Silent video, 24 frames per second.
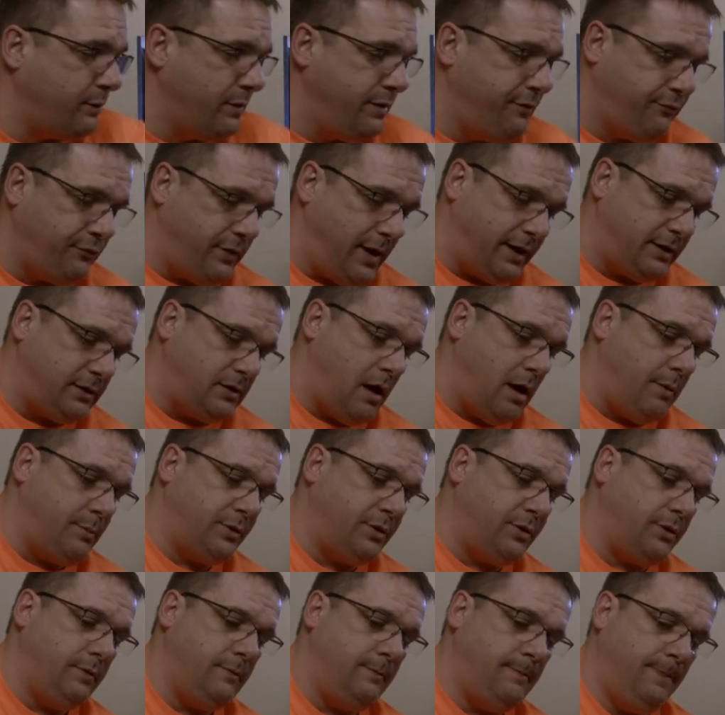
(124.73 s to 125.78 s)

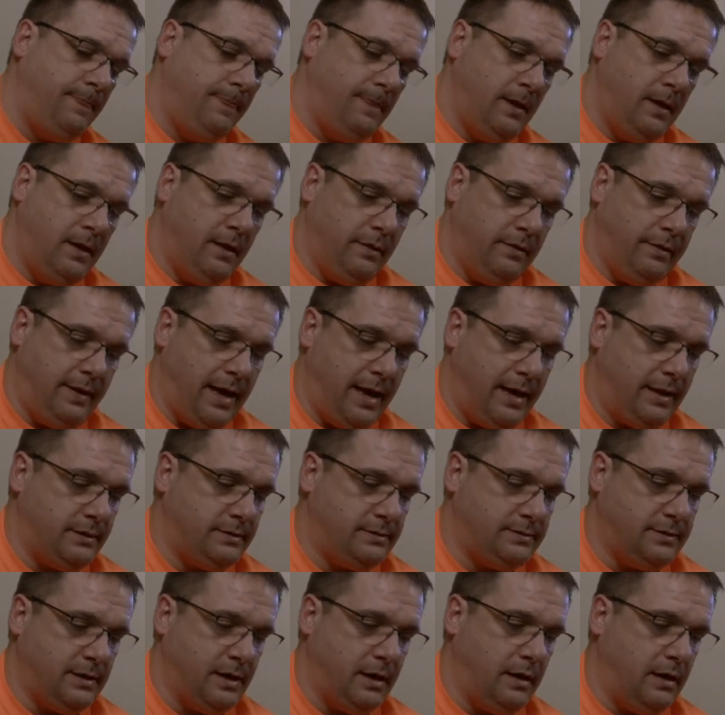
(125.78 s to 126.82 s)
refractometer that
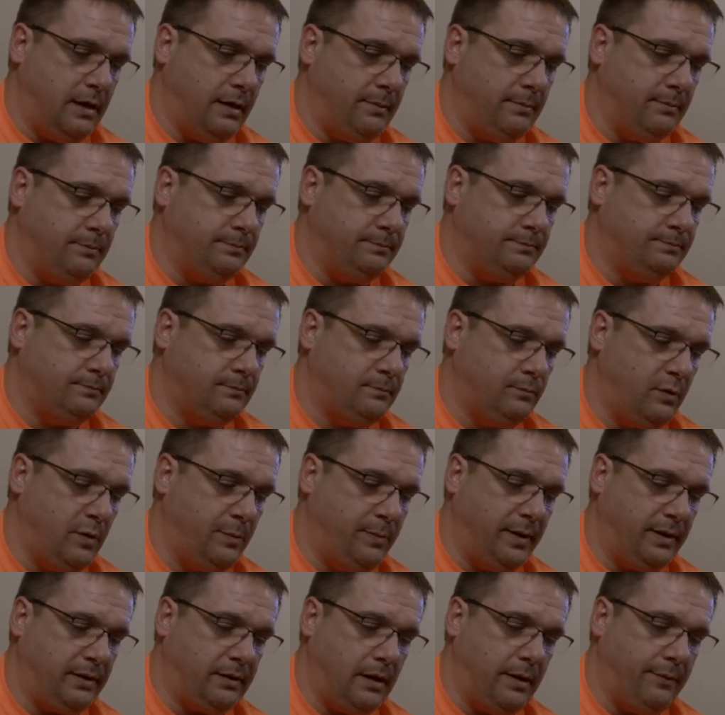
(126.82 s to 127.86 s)
we
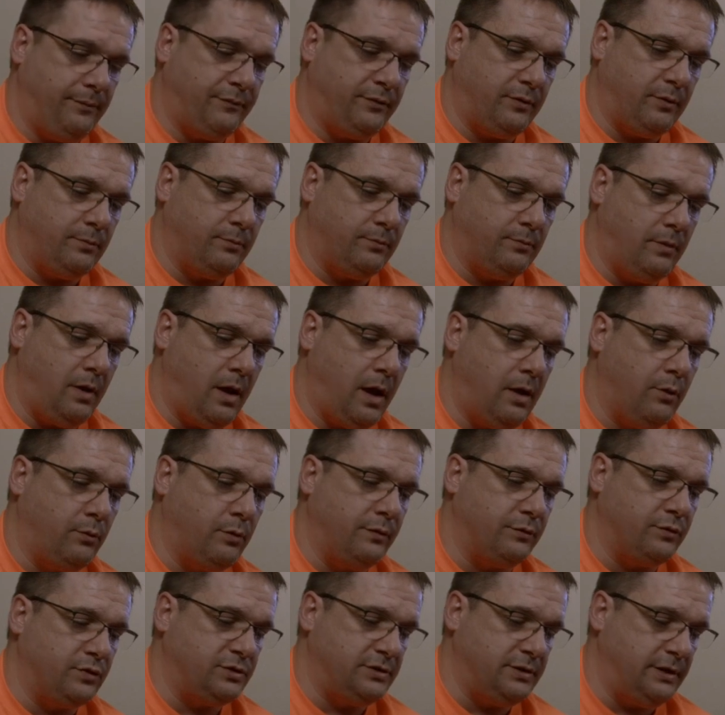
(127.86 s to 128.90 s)
picked up from
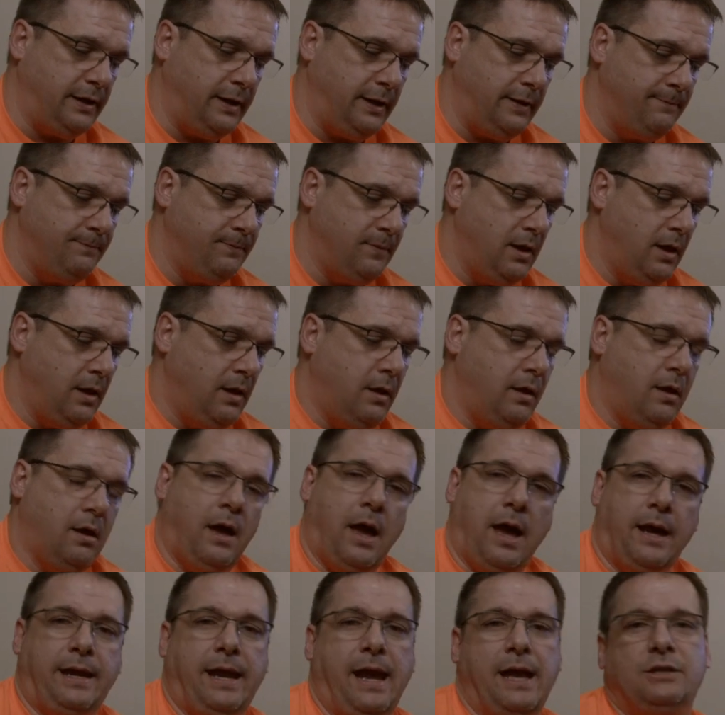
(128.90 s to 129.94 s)
River City.
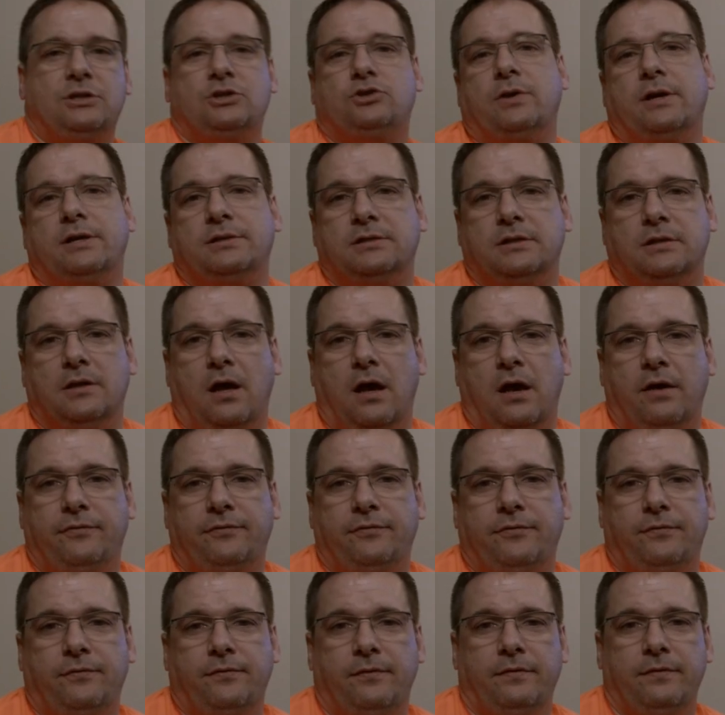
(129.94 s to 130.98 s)
I can't stress enough
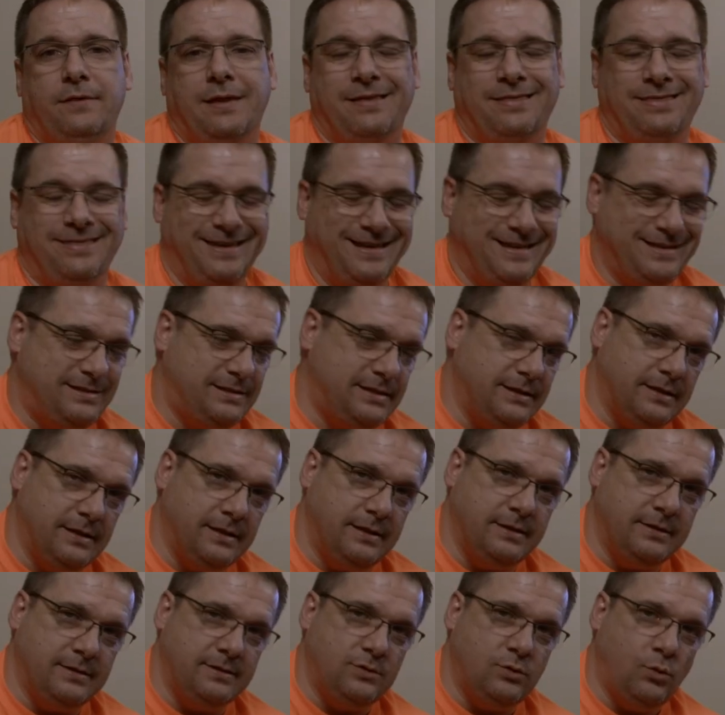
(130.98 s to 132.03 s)
that this
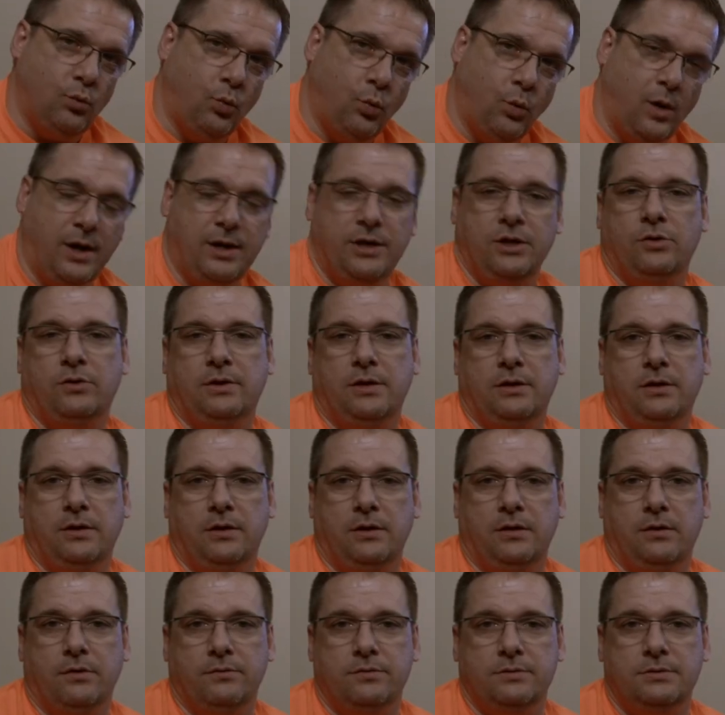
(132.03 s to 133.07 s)
is what you need to
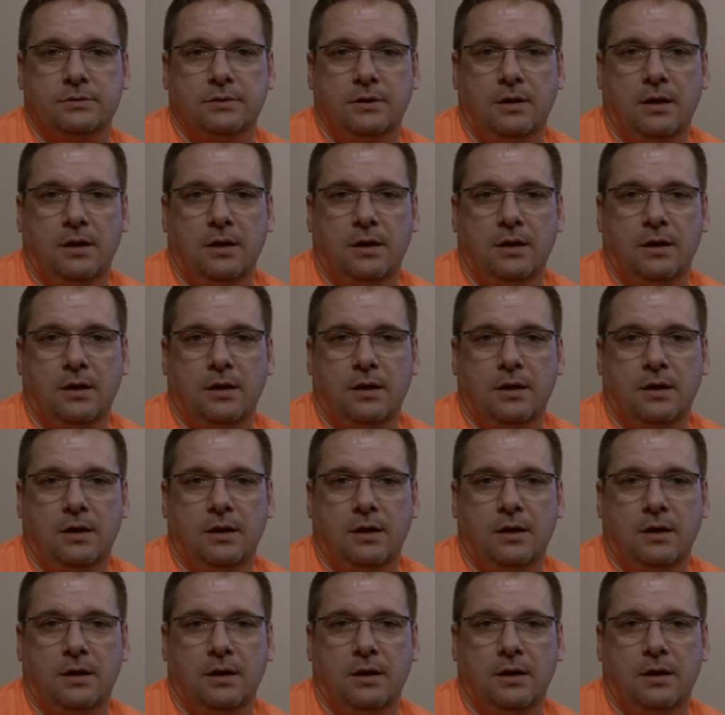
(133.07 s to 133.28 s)
use.